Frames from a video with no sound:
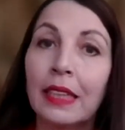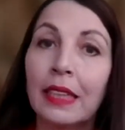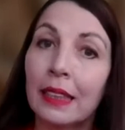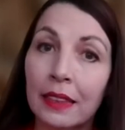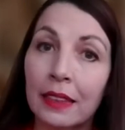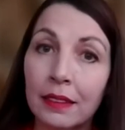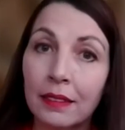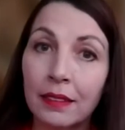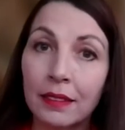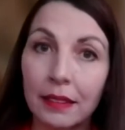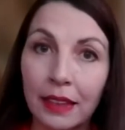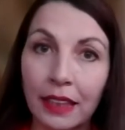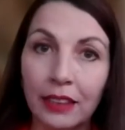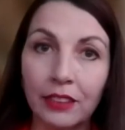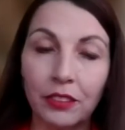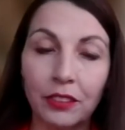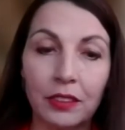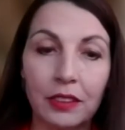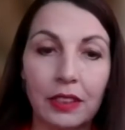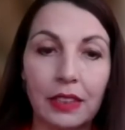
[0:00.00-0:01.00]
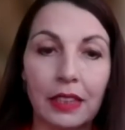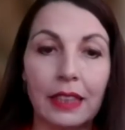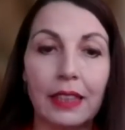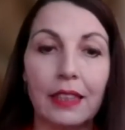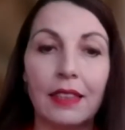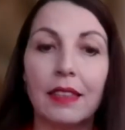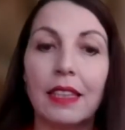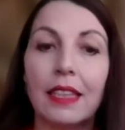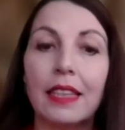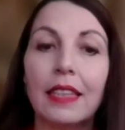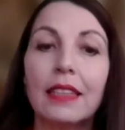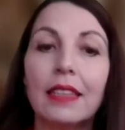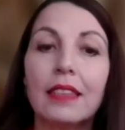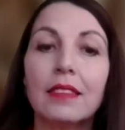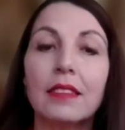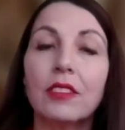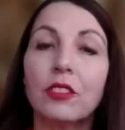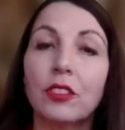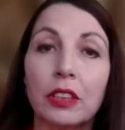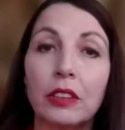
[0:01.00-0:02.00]
Internationally, there is
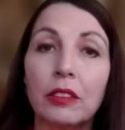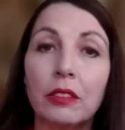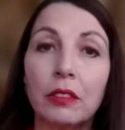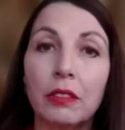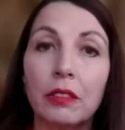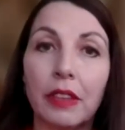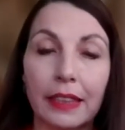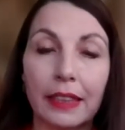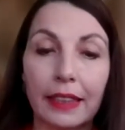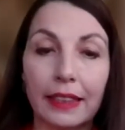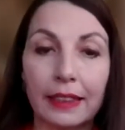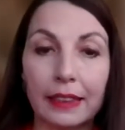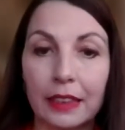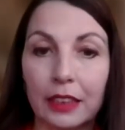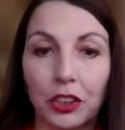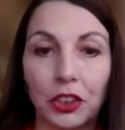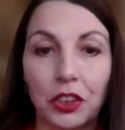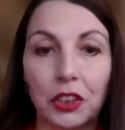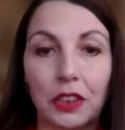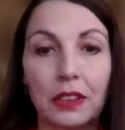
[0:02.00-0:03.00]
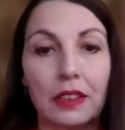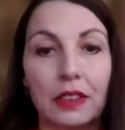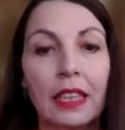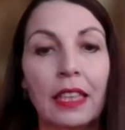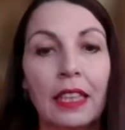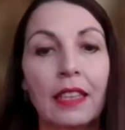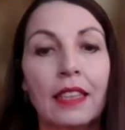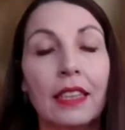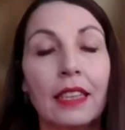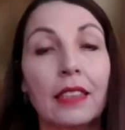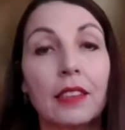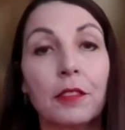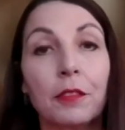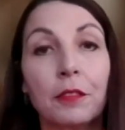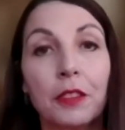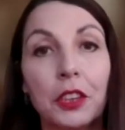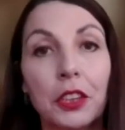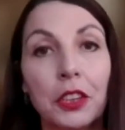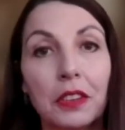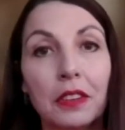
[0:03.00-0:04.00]
a general recognition that
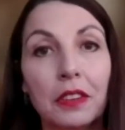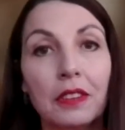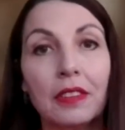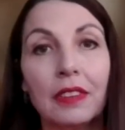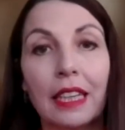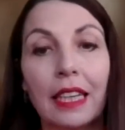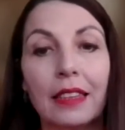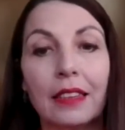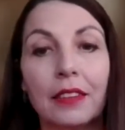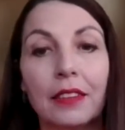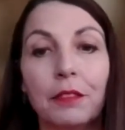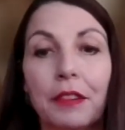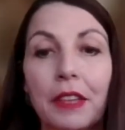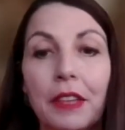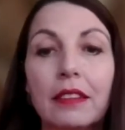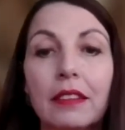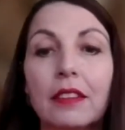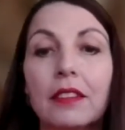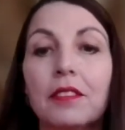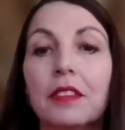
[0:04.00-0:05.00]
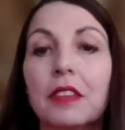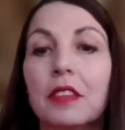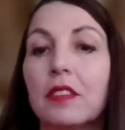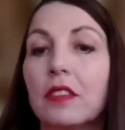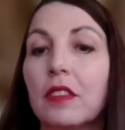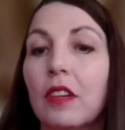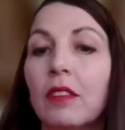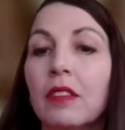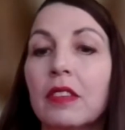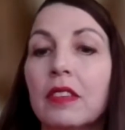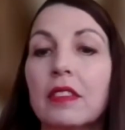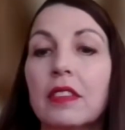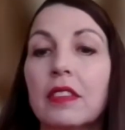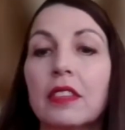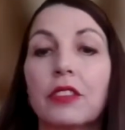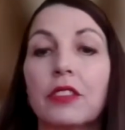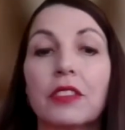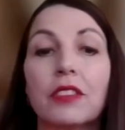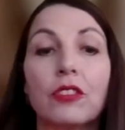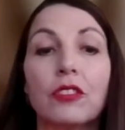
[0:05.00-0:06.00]
efficient and effective insolvency and
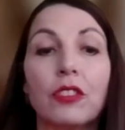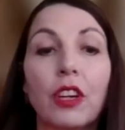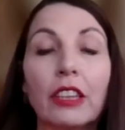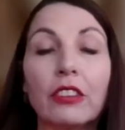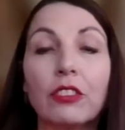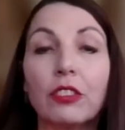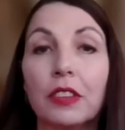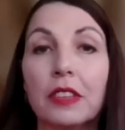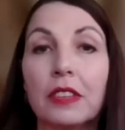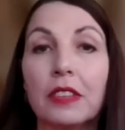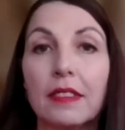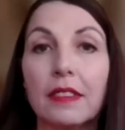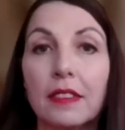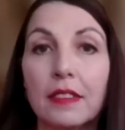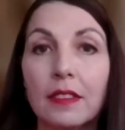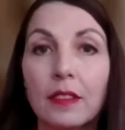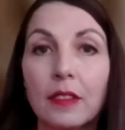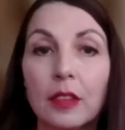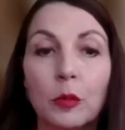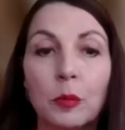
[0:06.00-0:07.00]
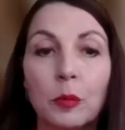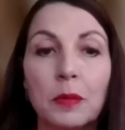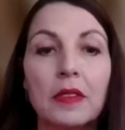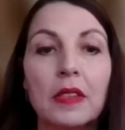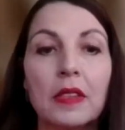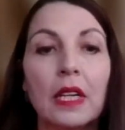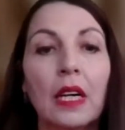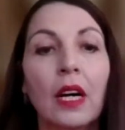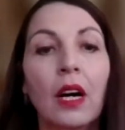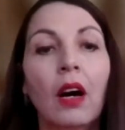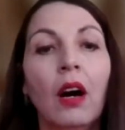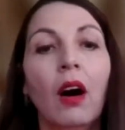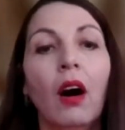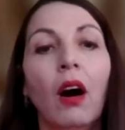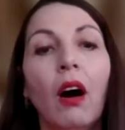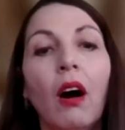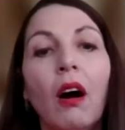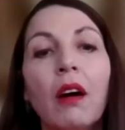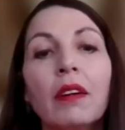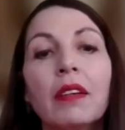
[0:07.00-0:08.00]
restructuring systems
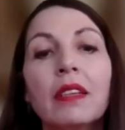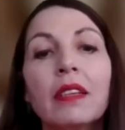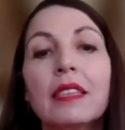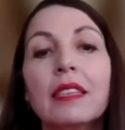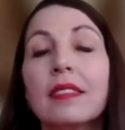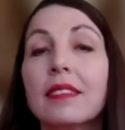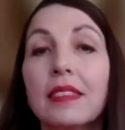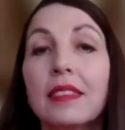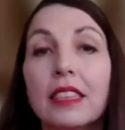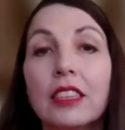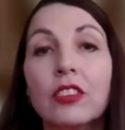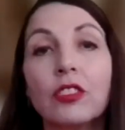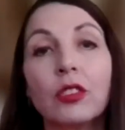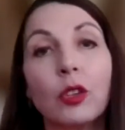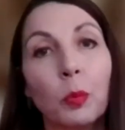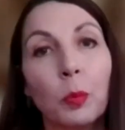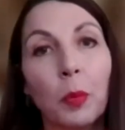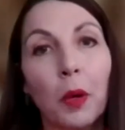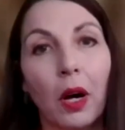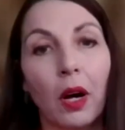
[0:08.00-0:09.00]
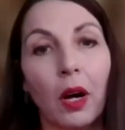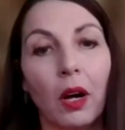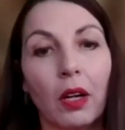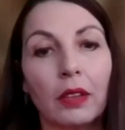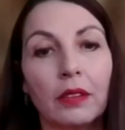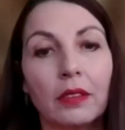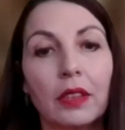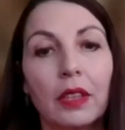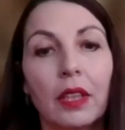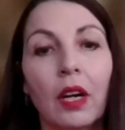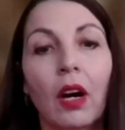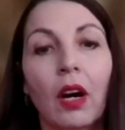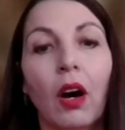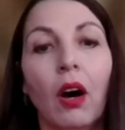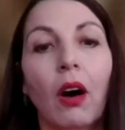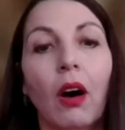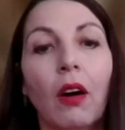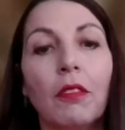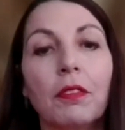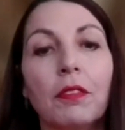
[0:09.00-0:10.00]
are an essential part
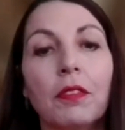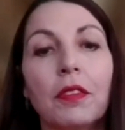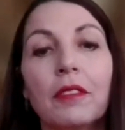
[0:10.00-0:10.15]
of